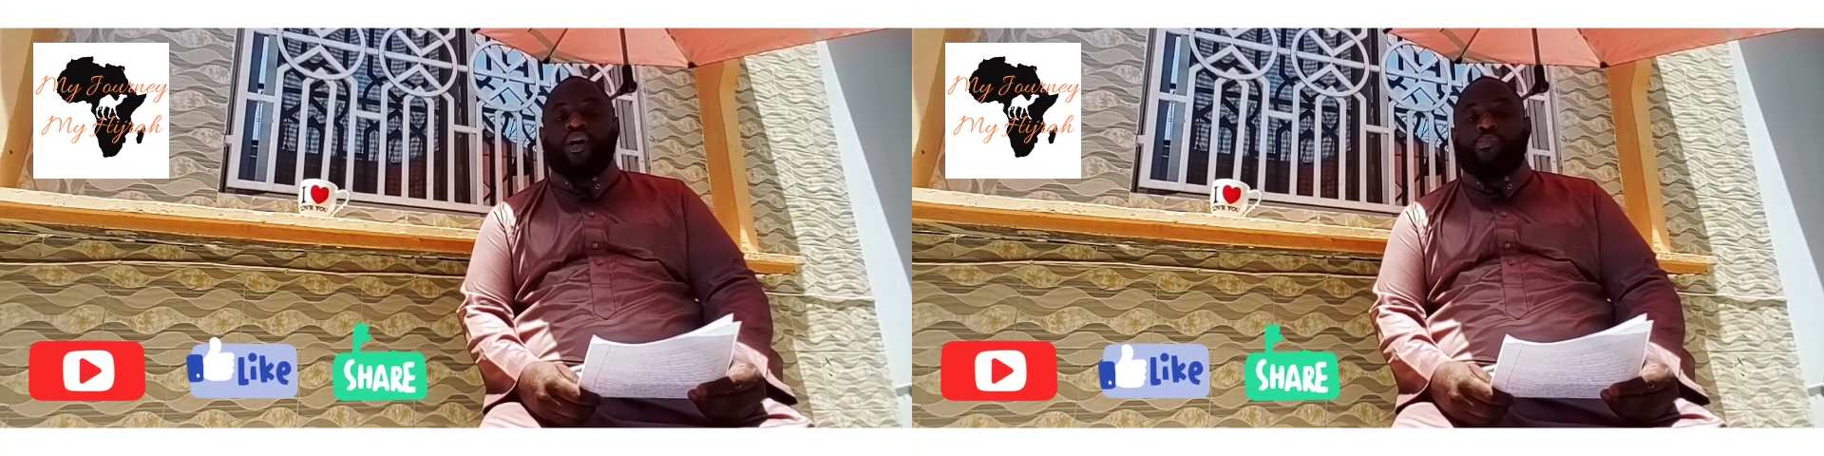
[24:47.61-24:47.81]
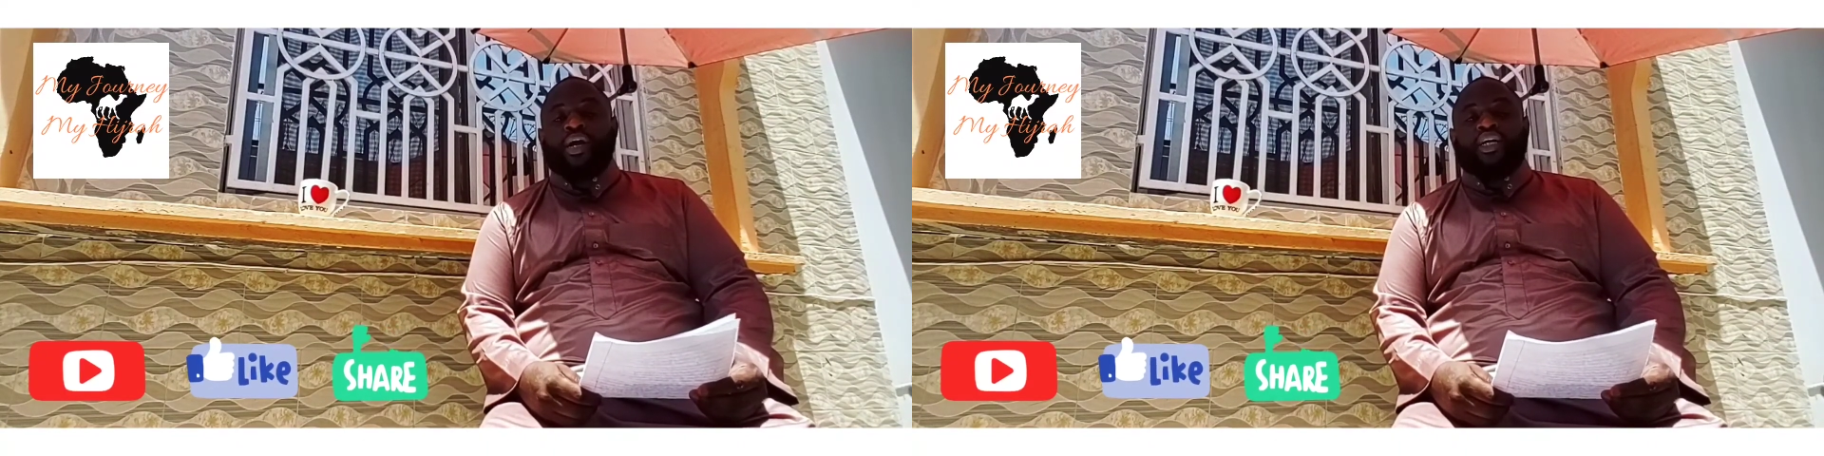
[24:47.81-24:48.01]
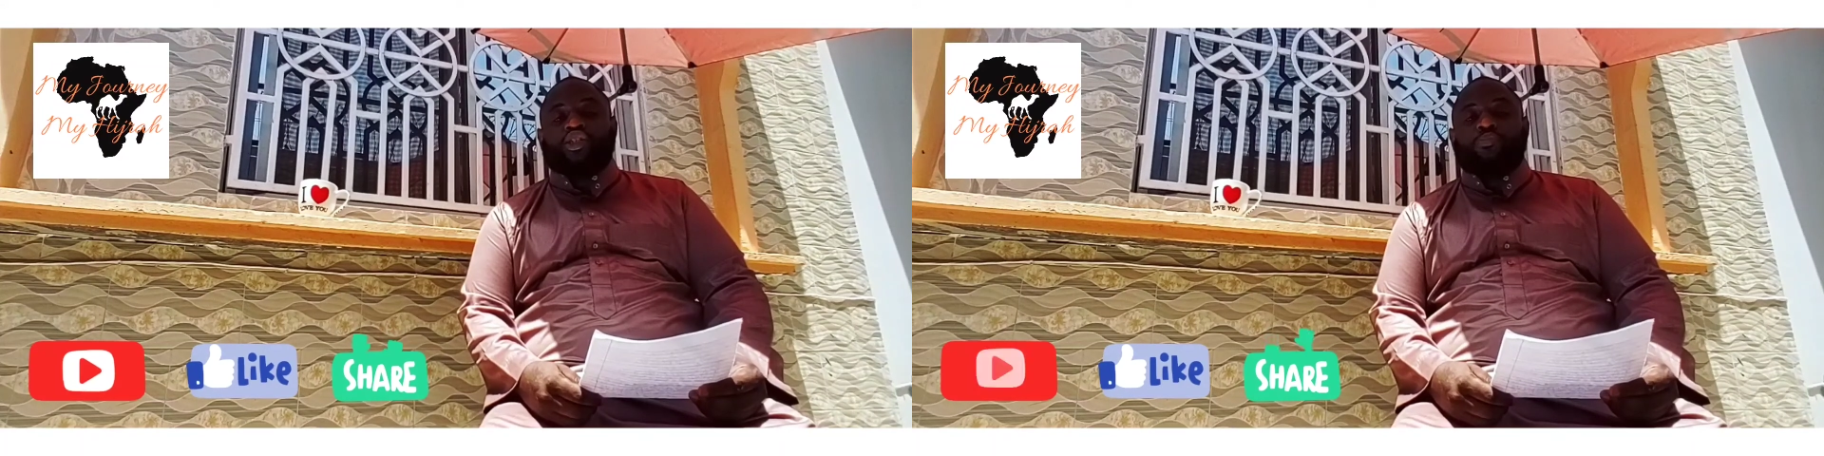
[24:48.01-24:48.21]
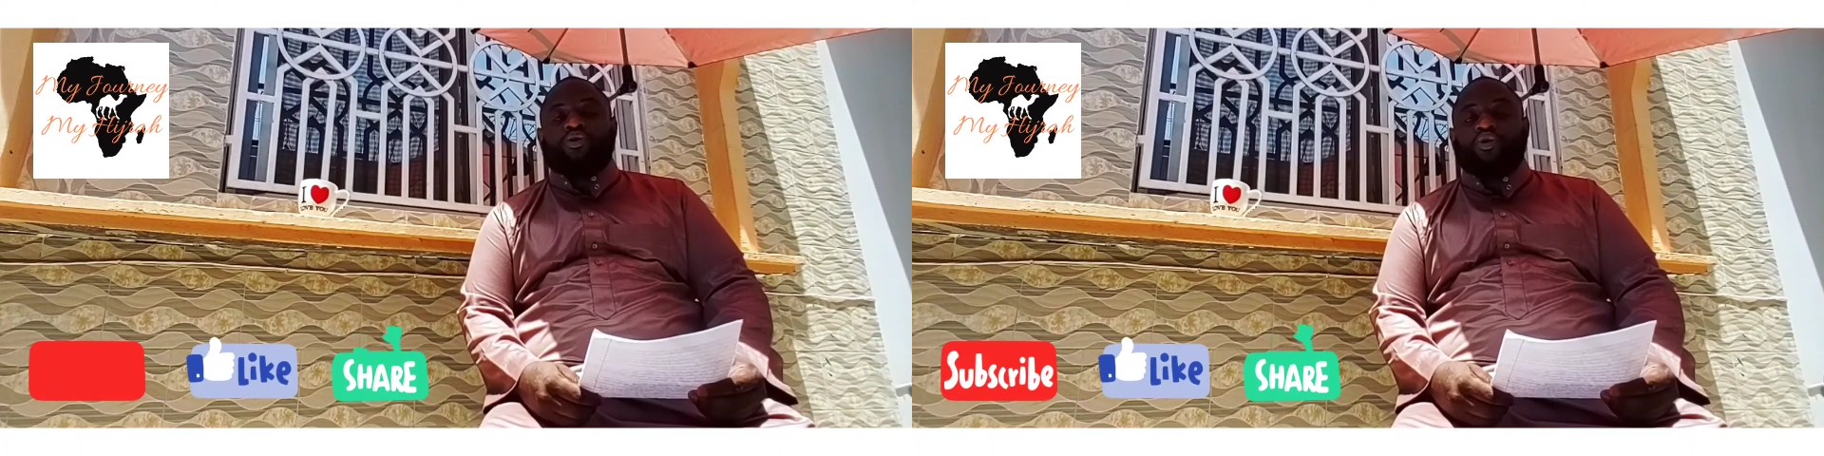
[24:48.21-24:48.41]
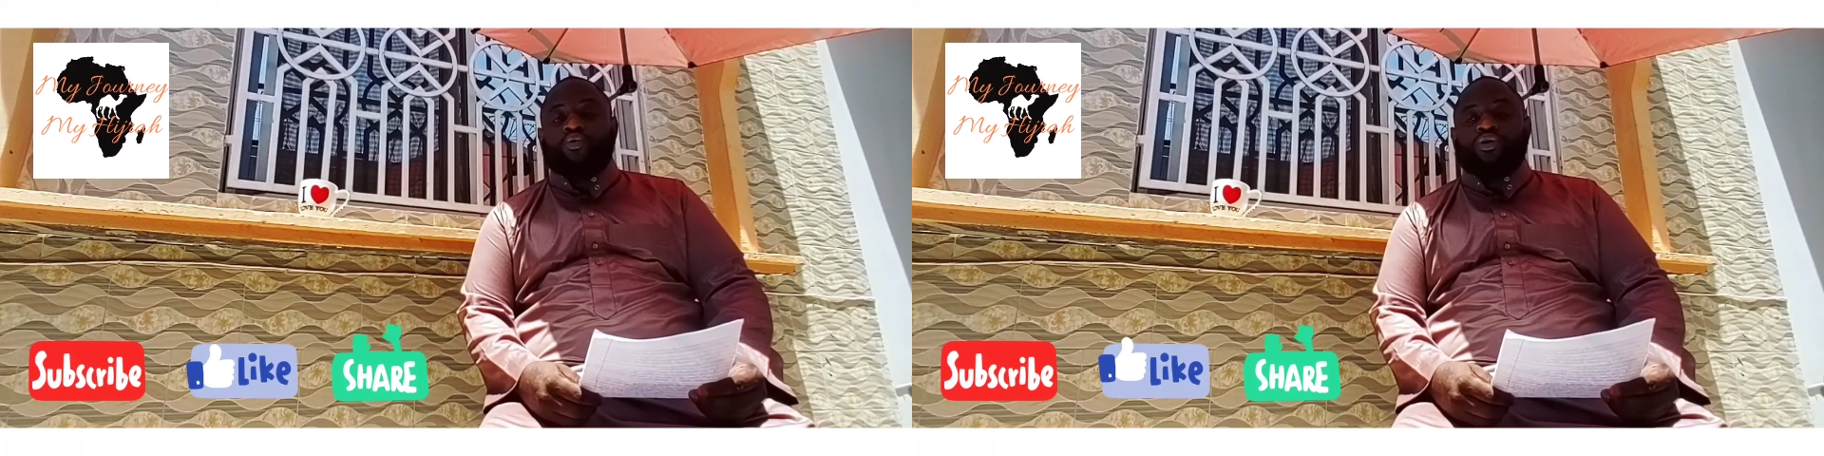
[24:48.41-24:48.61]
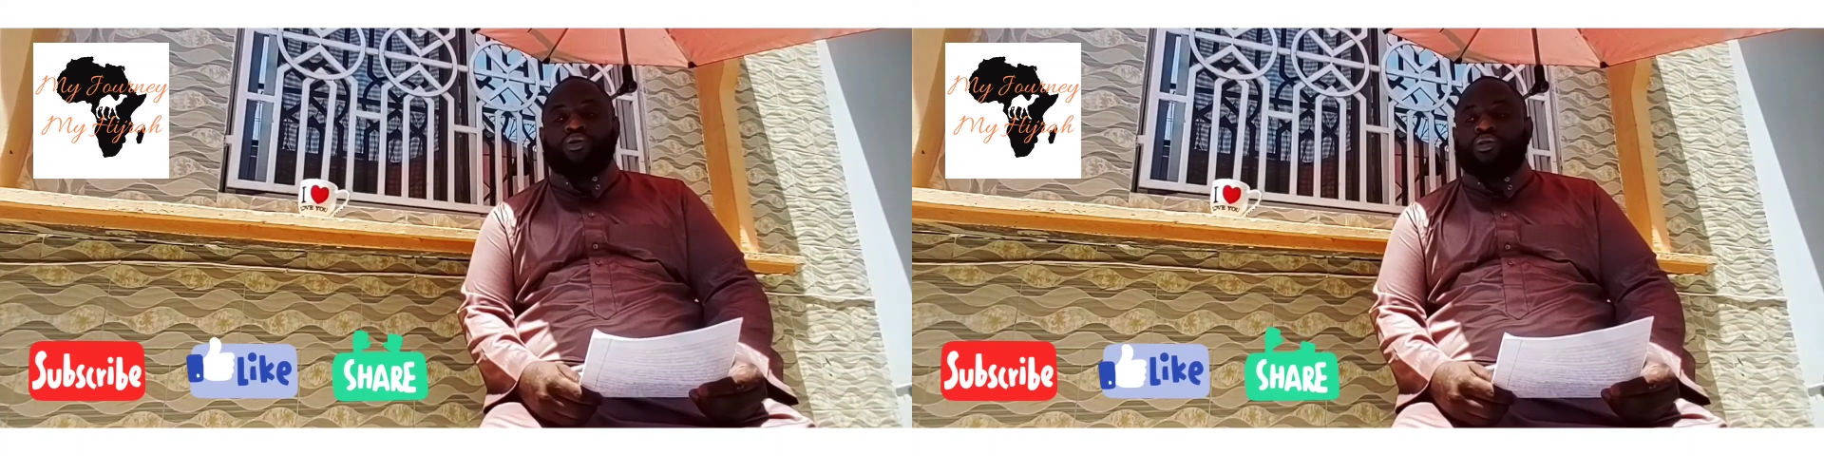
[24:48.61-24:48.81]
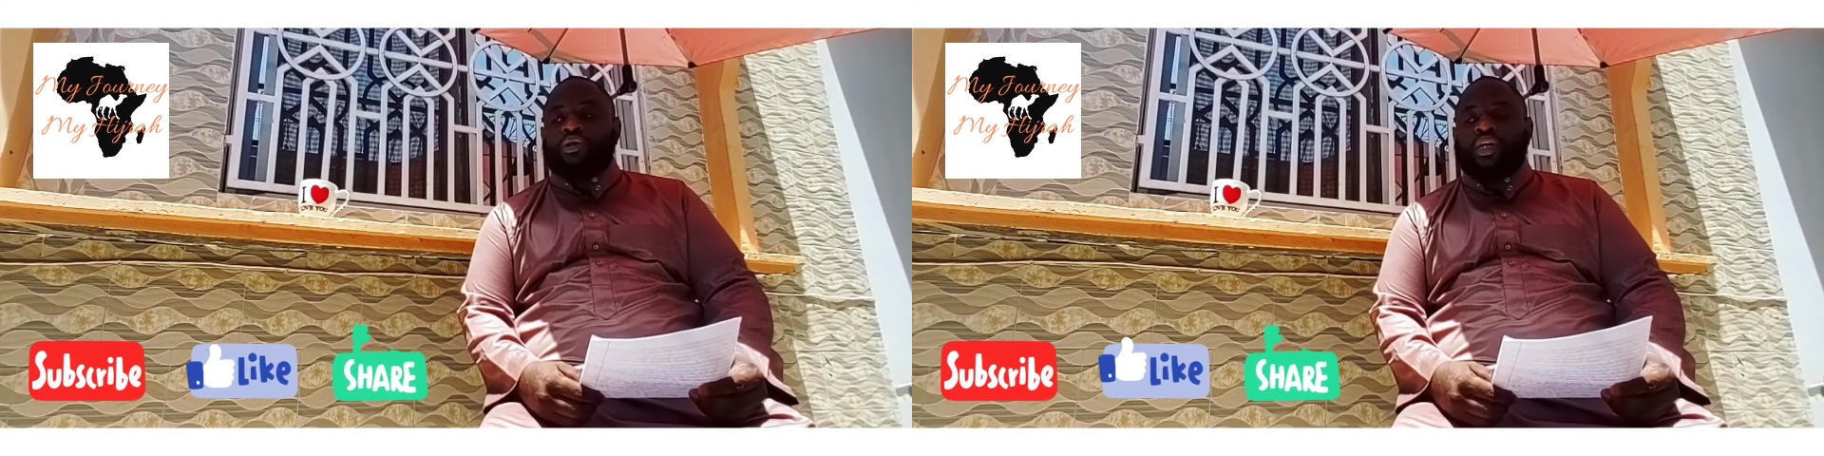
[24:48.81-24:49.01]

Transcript: to be entrepreneurs,